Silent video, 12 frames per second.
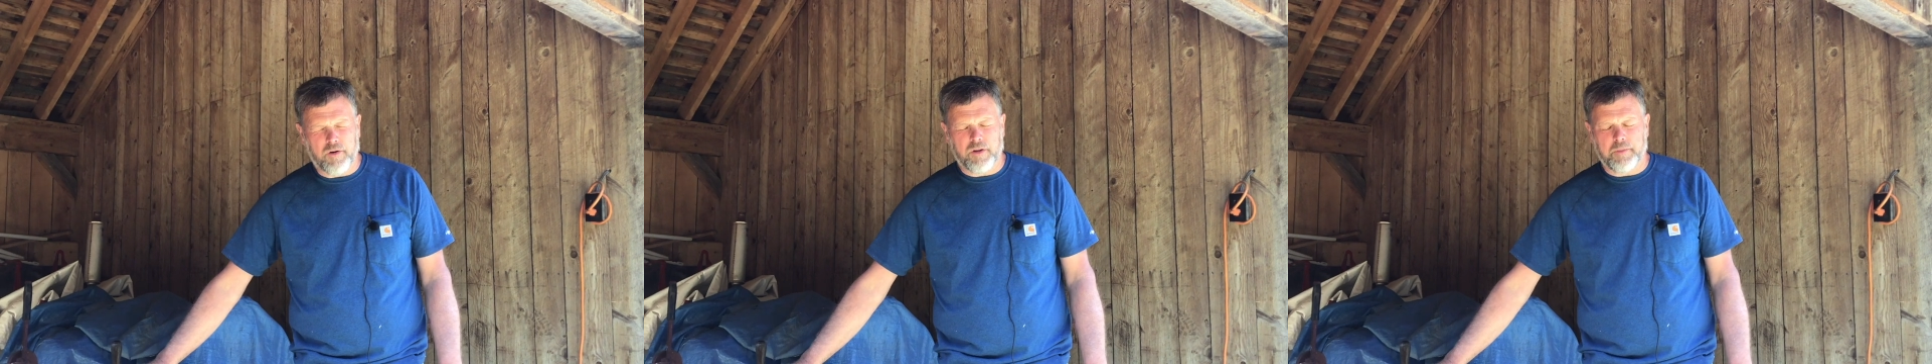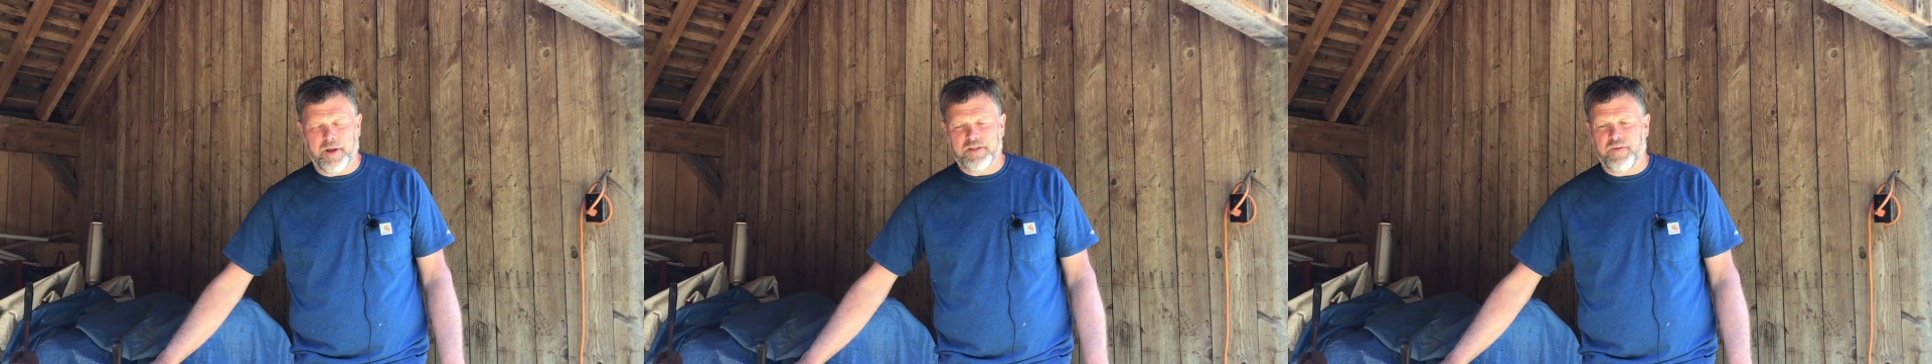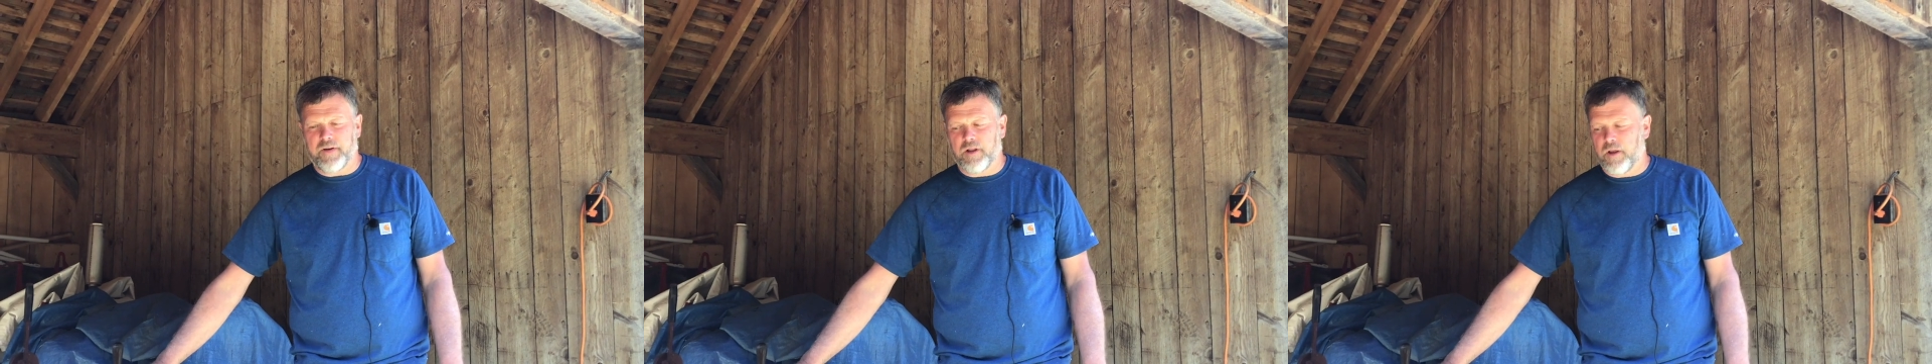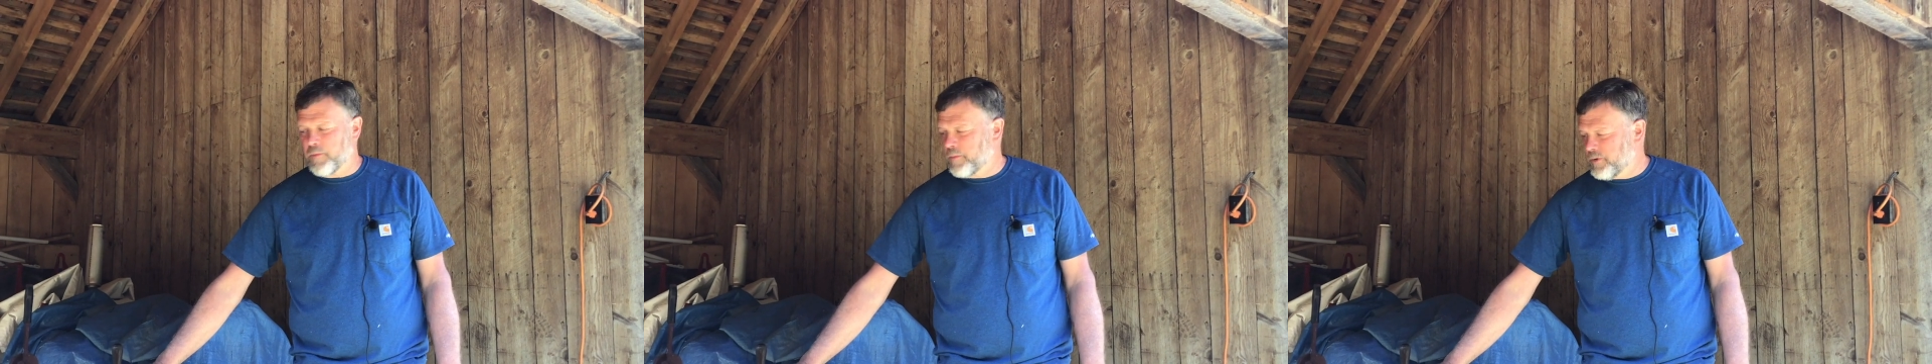at the Pennsylvania
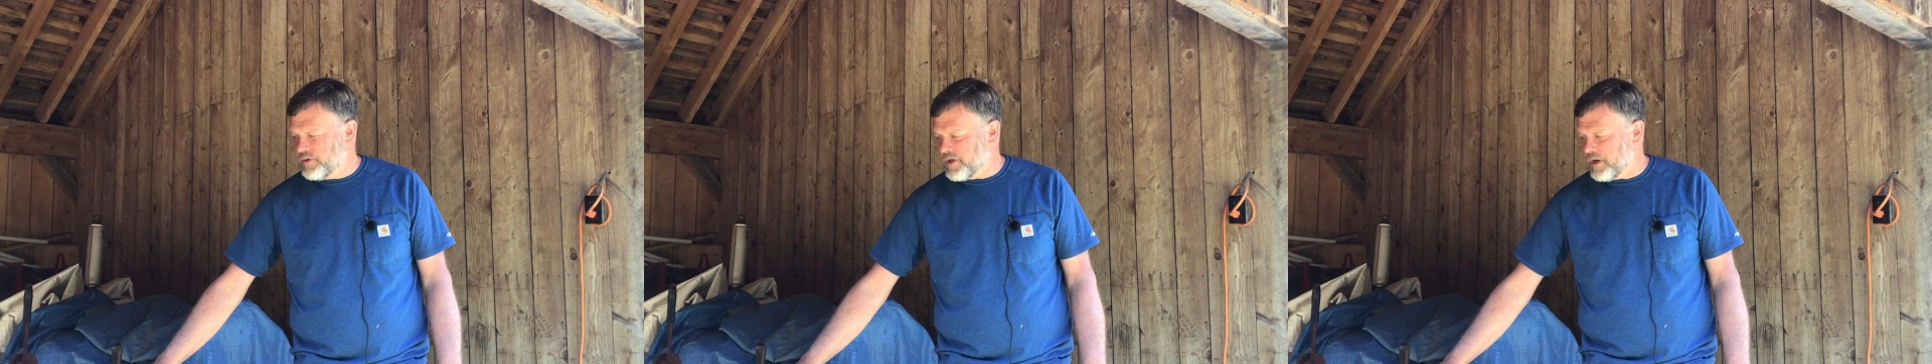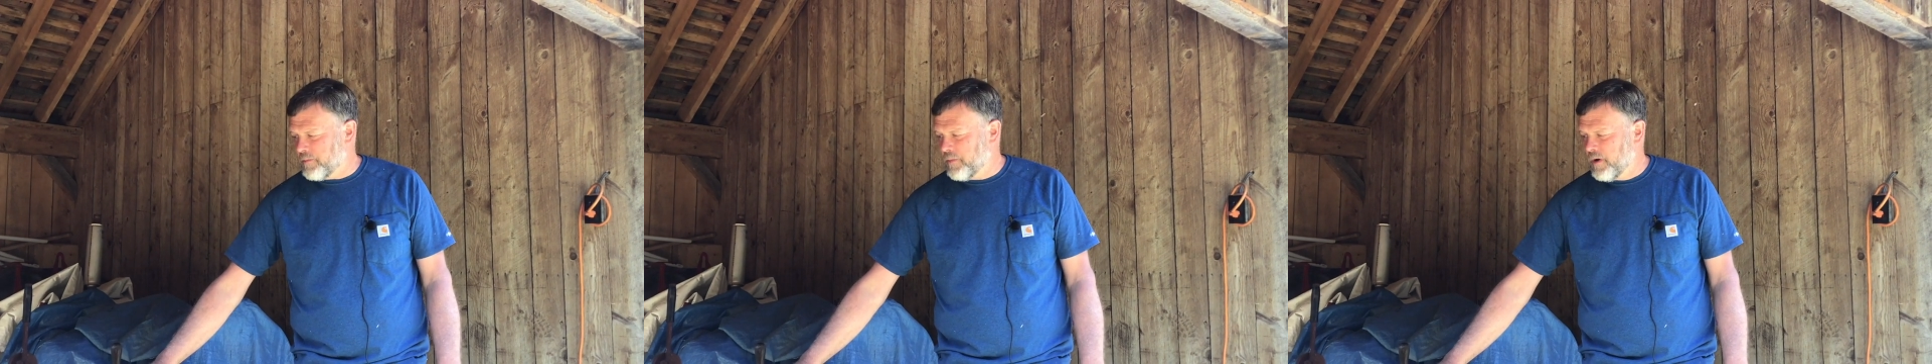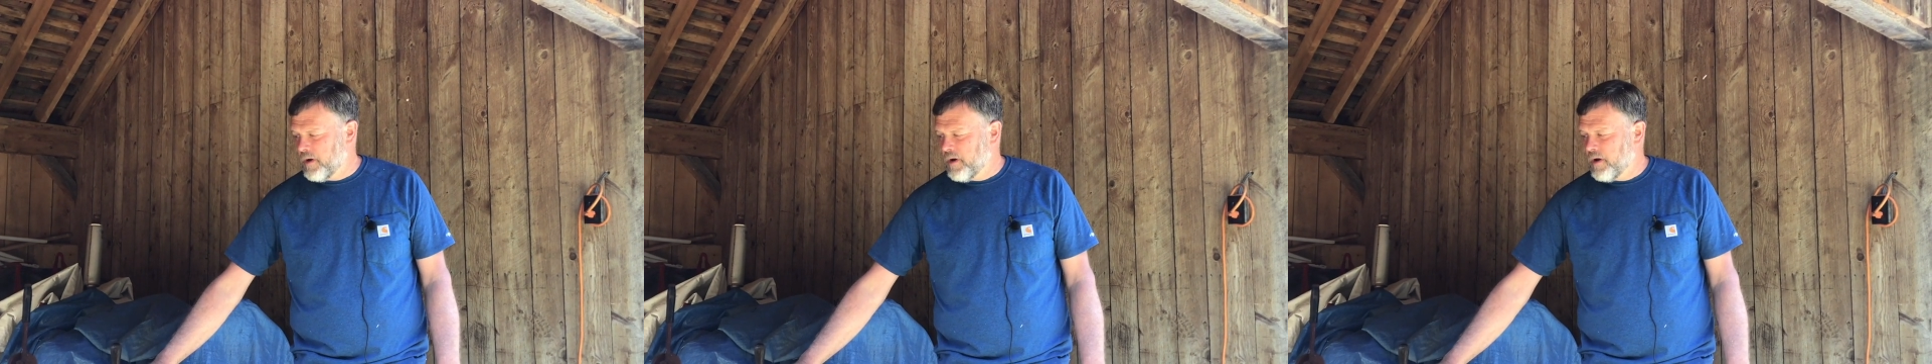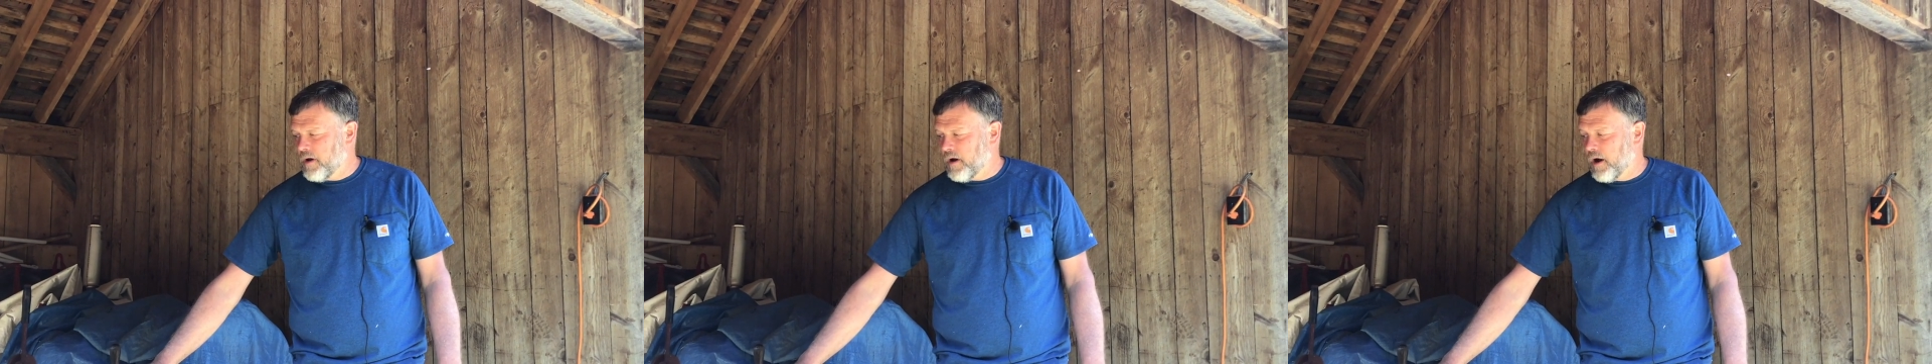Lumber Museum.
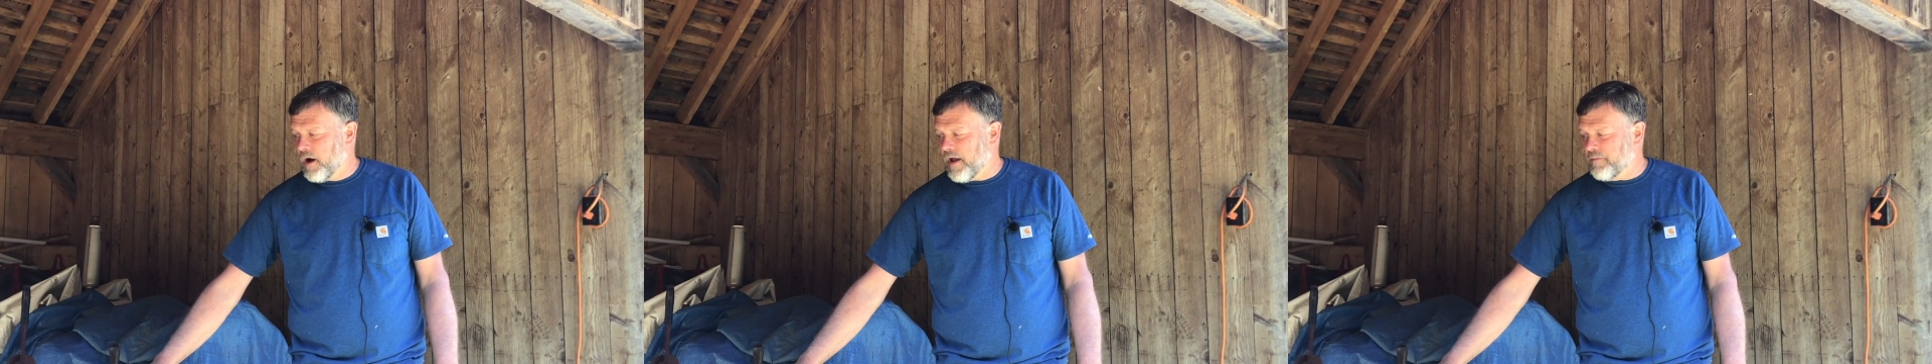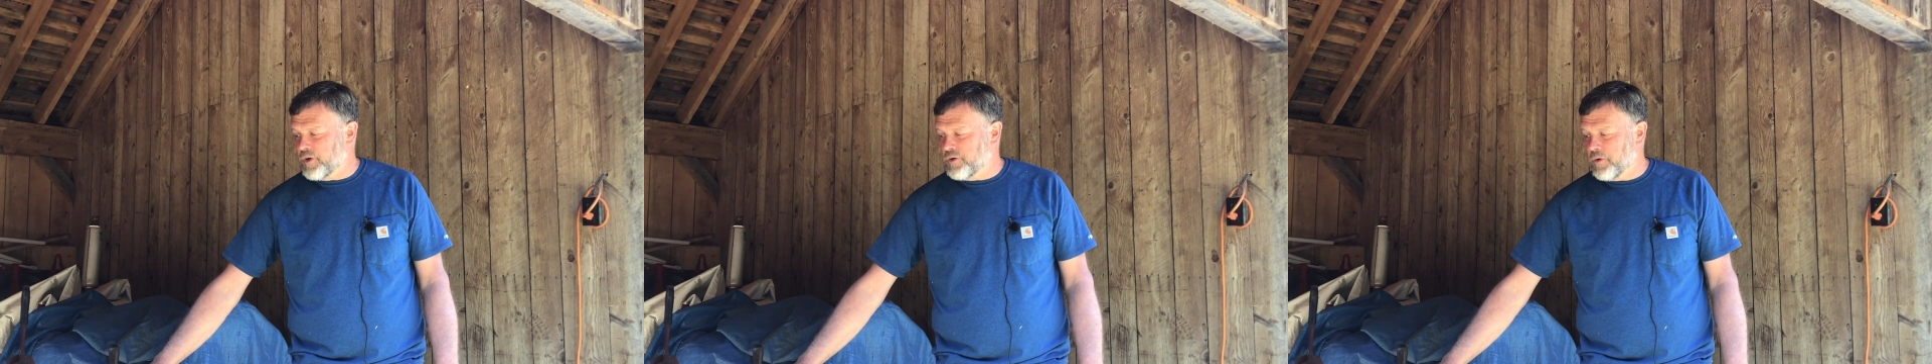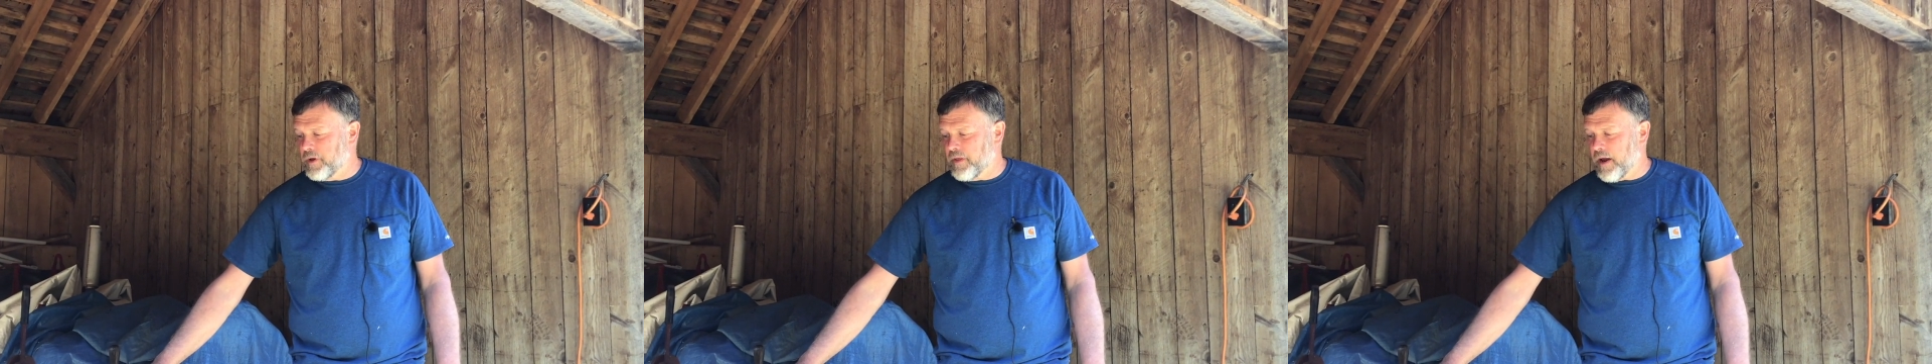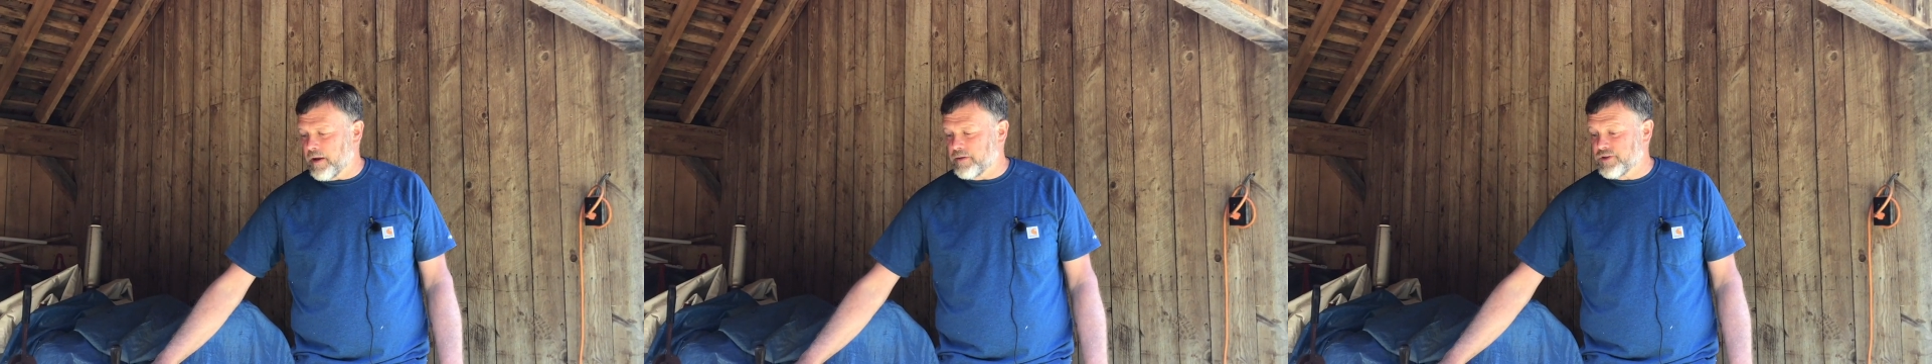Have been doing
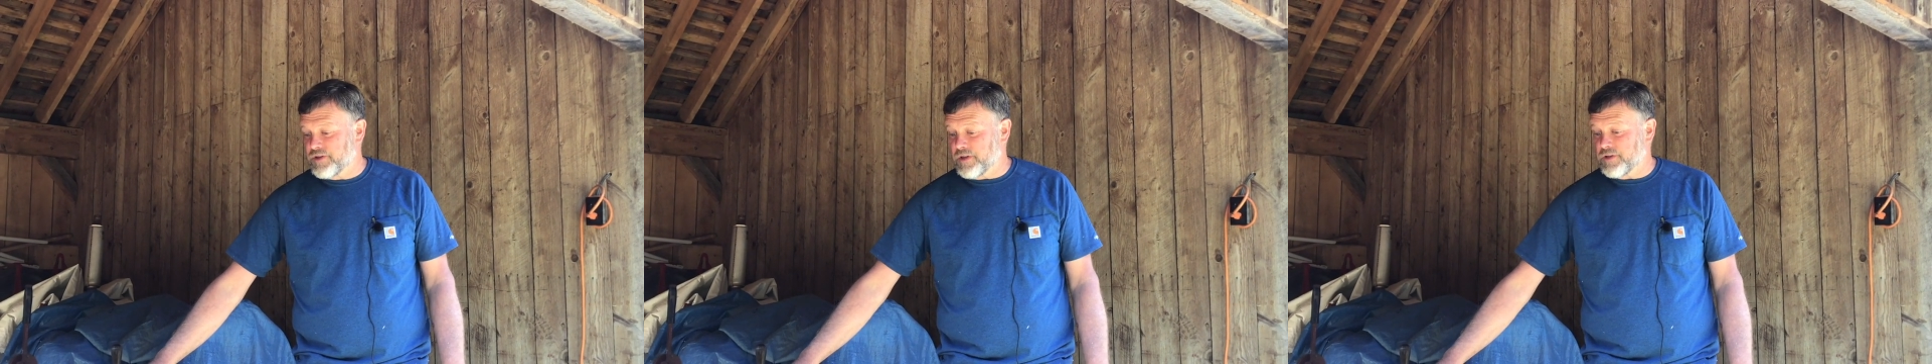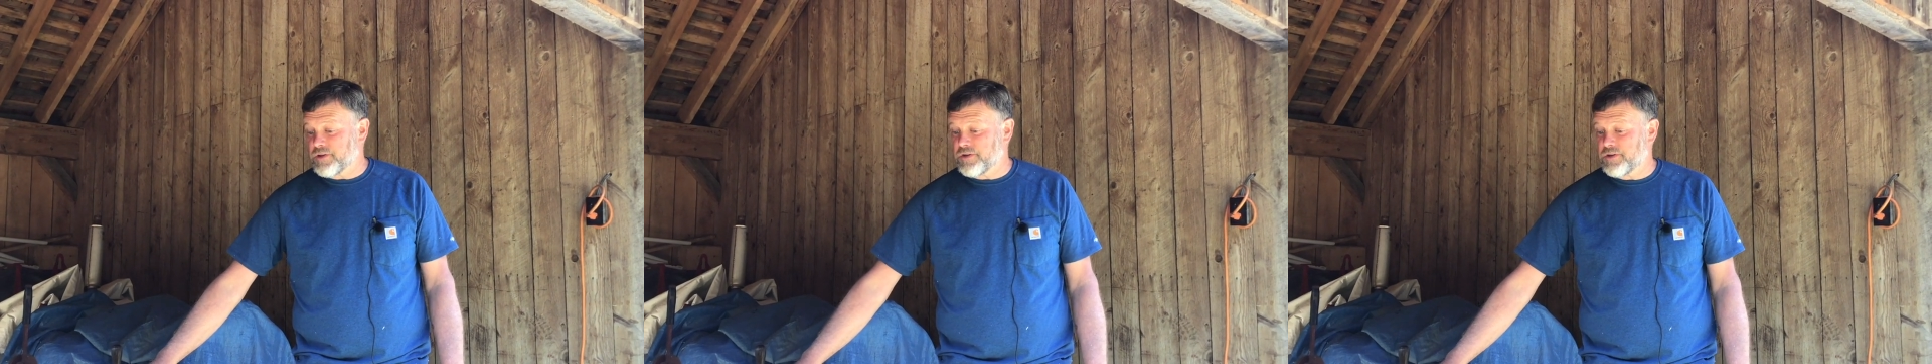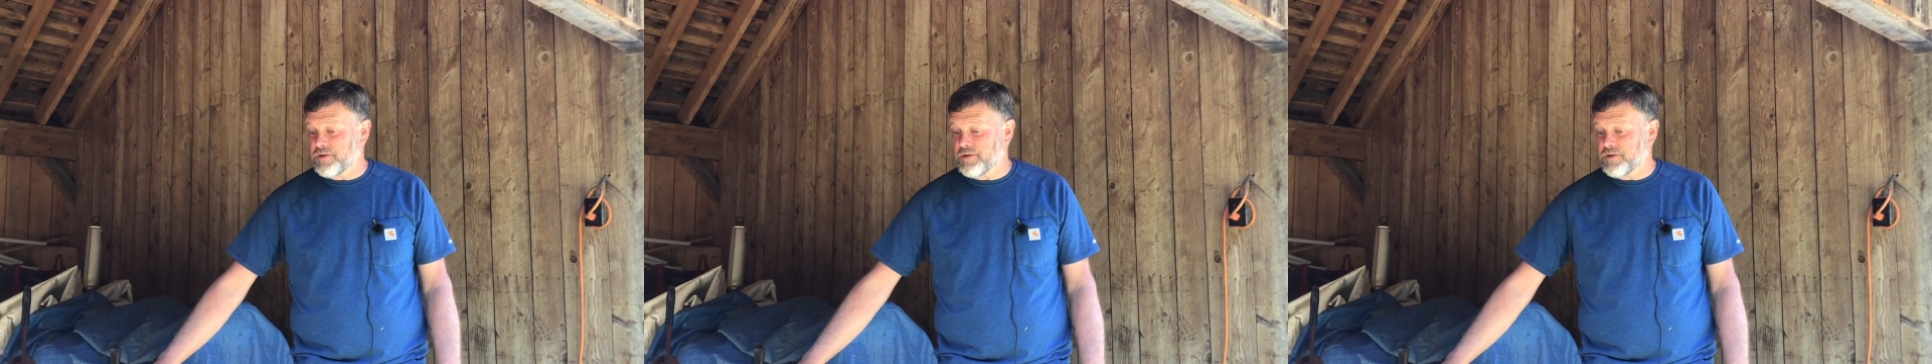that since